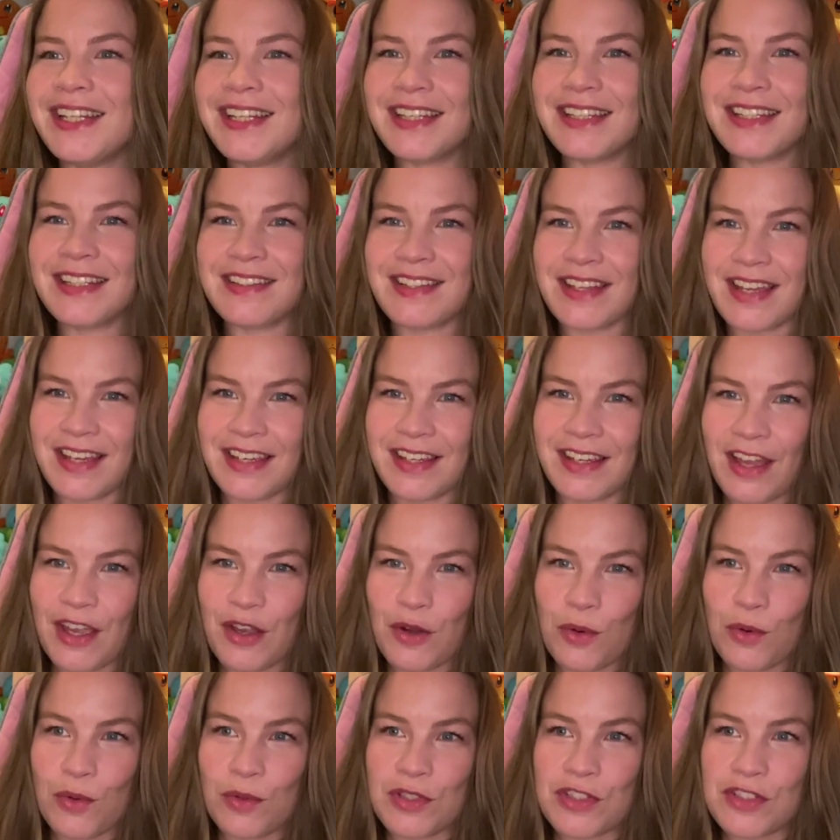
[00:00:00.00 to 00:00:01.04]
the deck, I
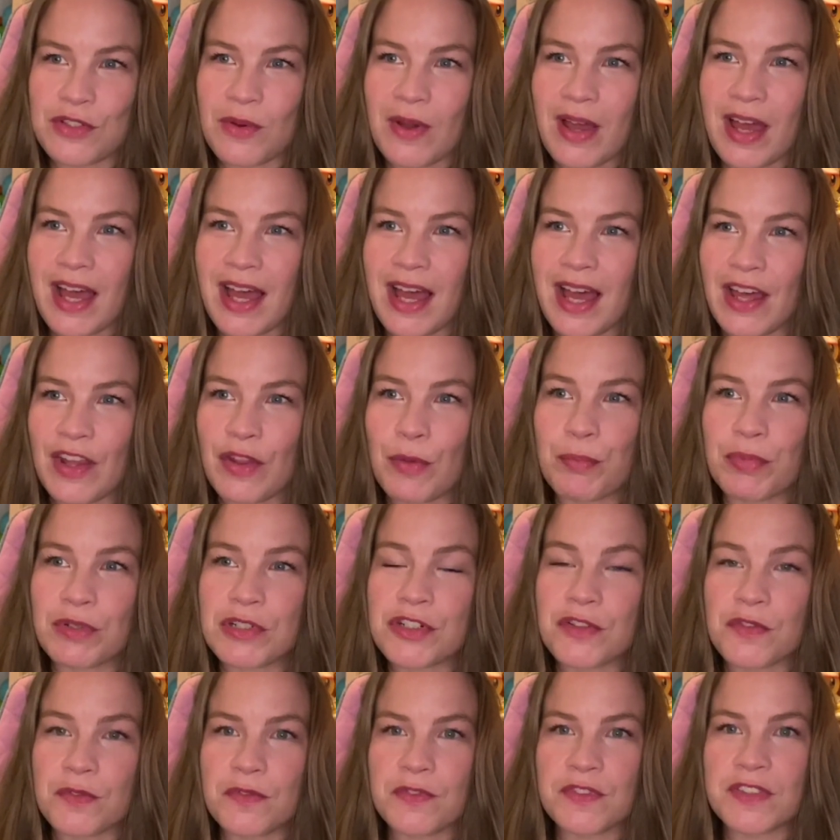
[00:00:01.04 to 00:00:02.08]
also had a bunch
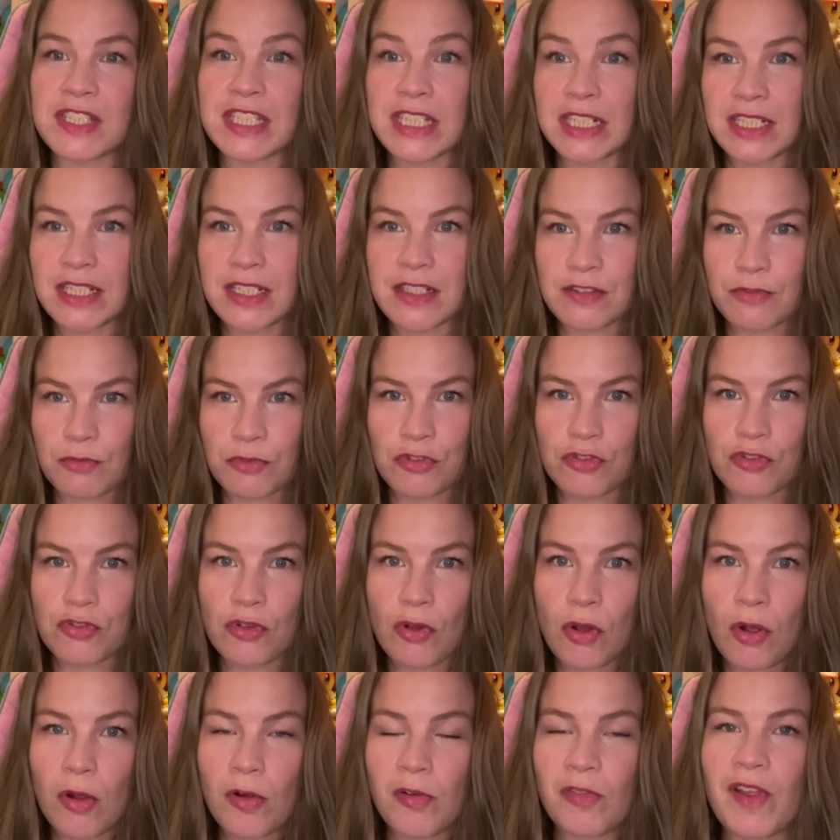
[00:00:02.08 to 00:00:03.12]
of Zinnia's
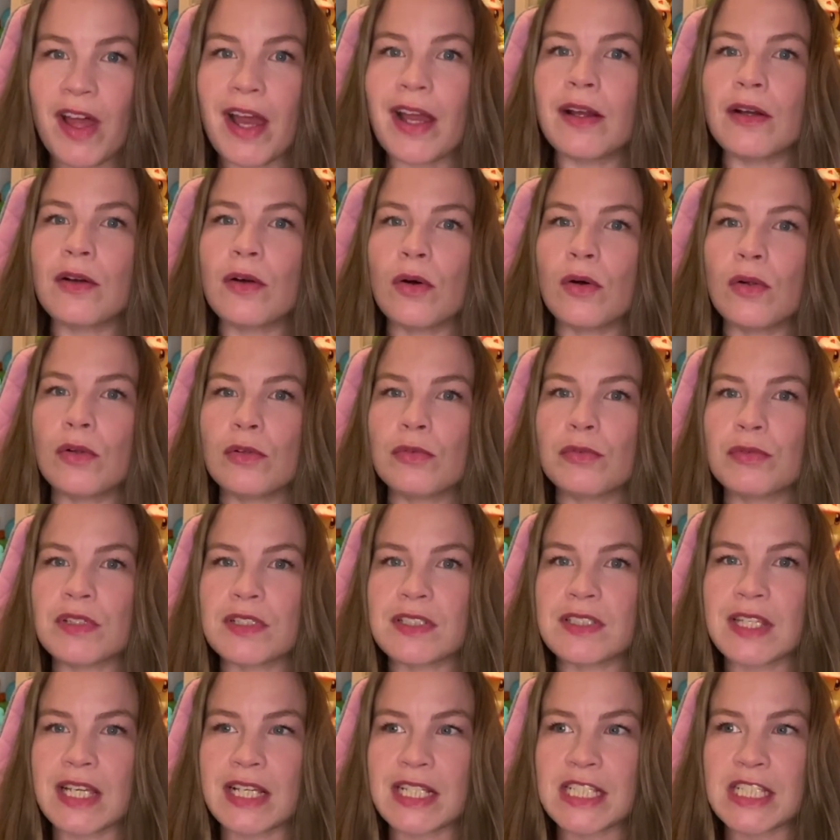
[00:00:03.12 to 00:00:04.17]
Resolve and
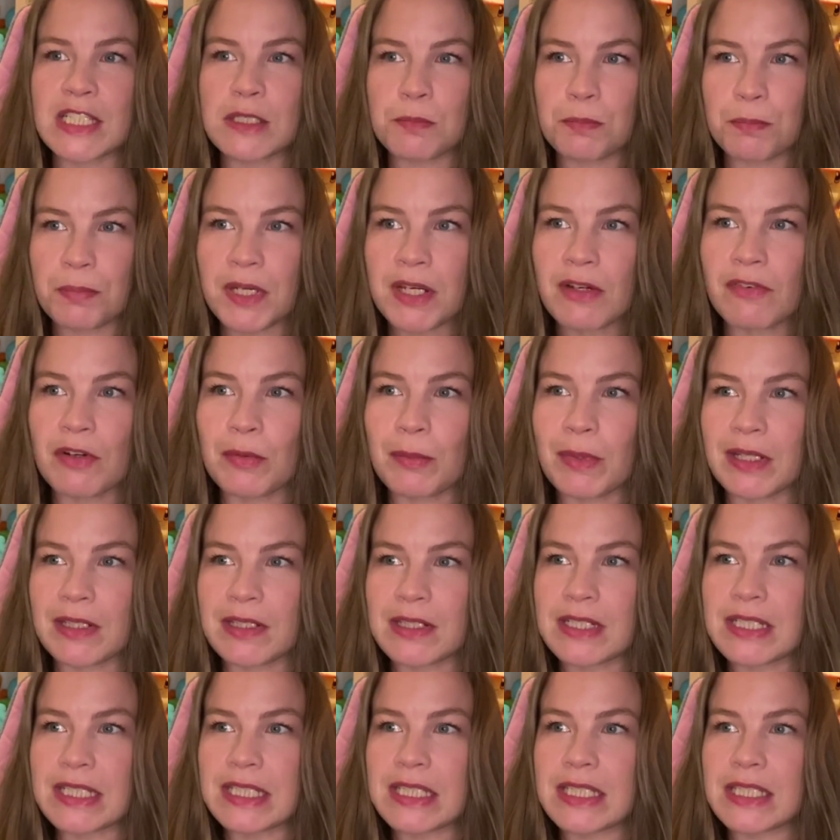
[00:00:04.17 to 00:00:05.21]
Colress Experiment.
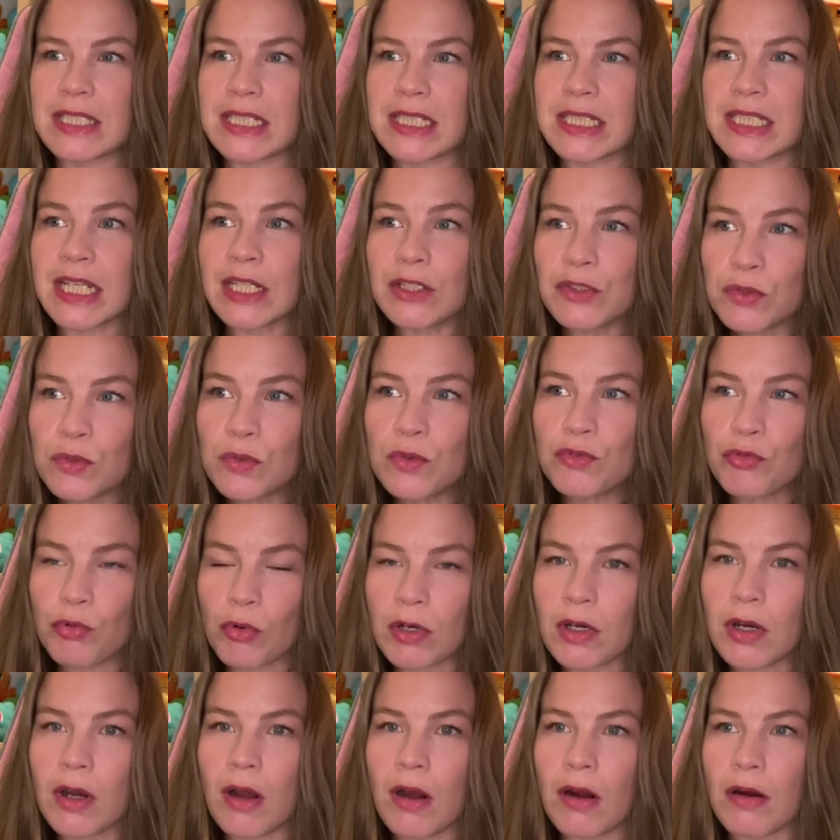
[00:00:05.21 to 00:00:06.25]
They do draw
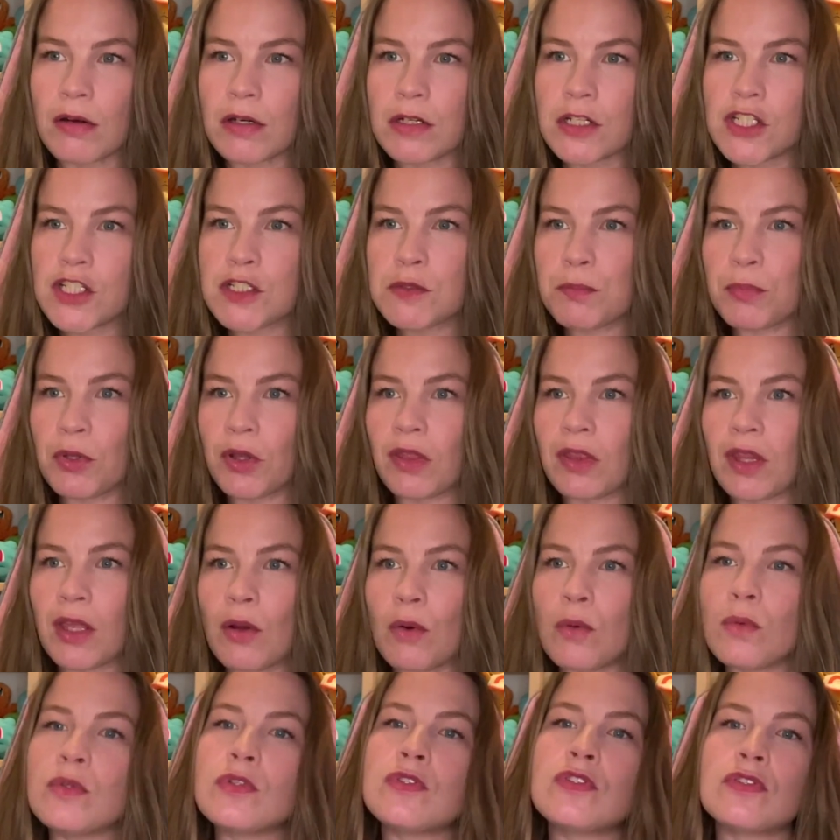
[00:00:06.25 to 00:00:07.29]
cards, but they
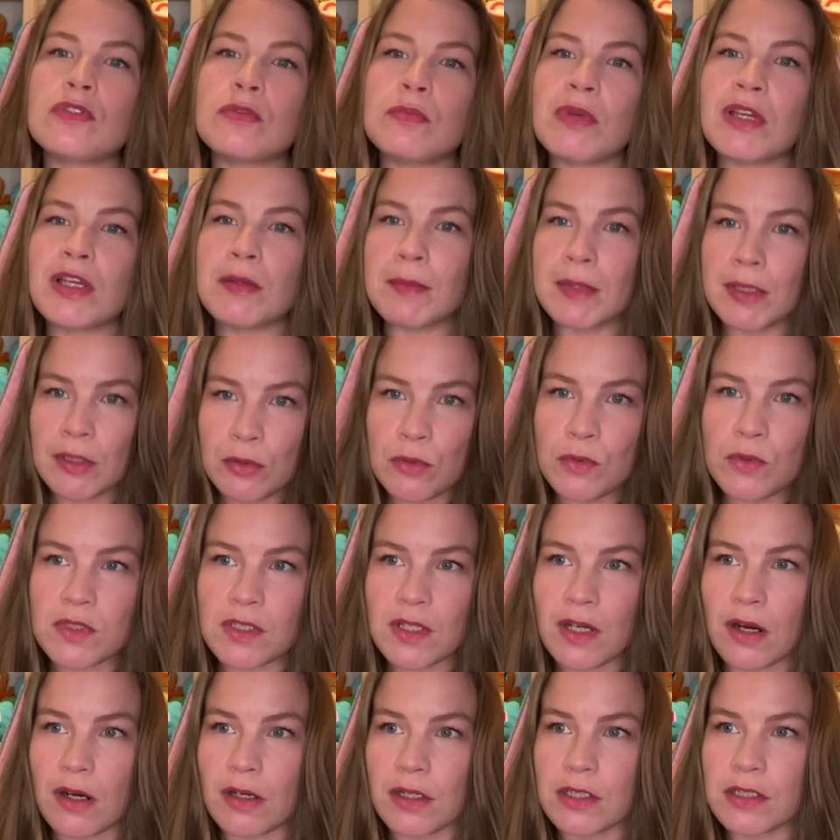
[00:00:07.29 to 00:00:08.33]
also make me lose
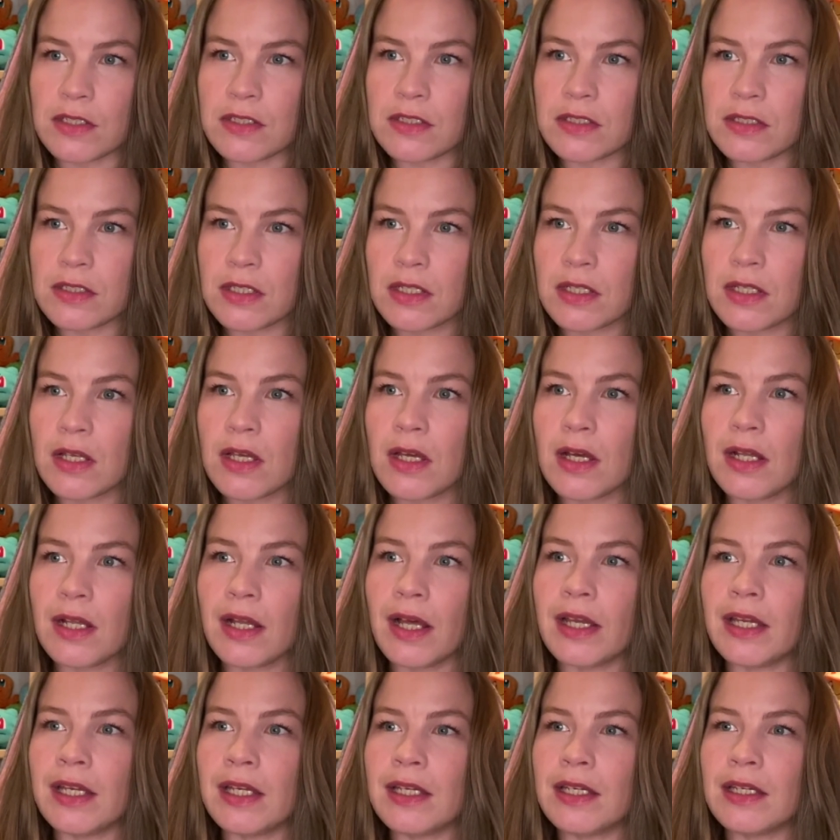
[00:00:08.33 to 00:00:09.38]
cards.
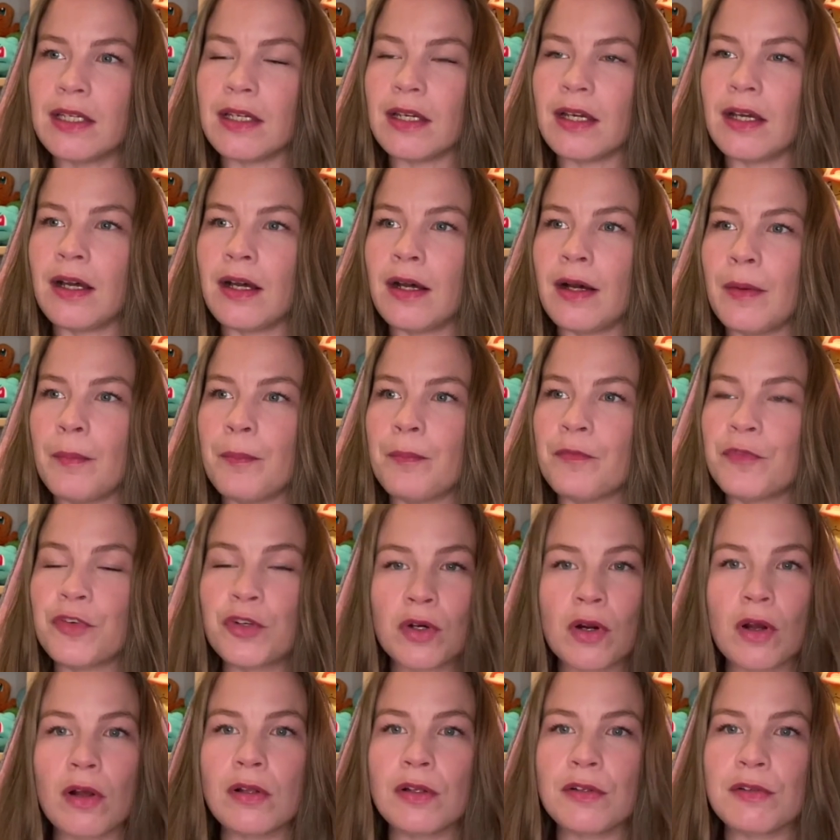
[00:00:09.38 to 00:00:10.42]
Like, for
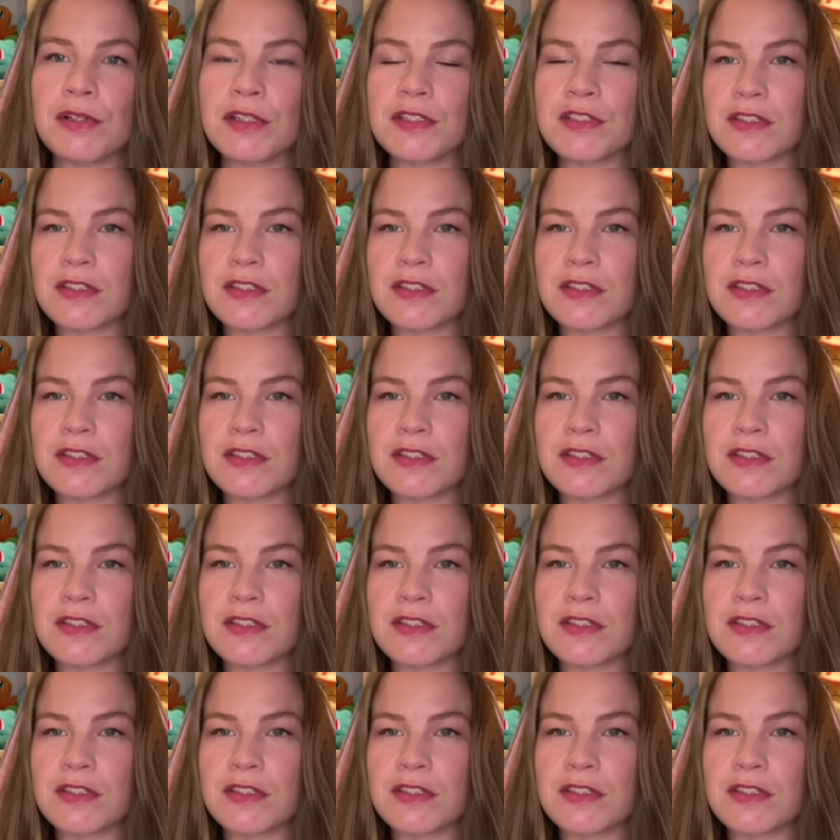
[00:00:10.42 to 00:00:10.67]
Colress,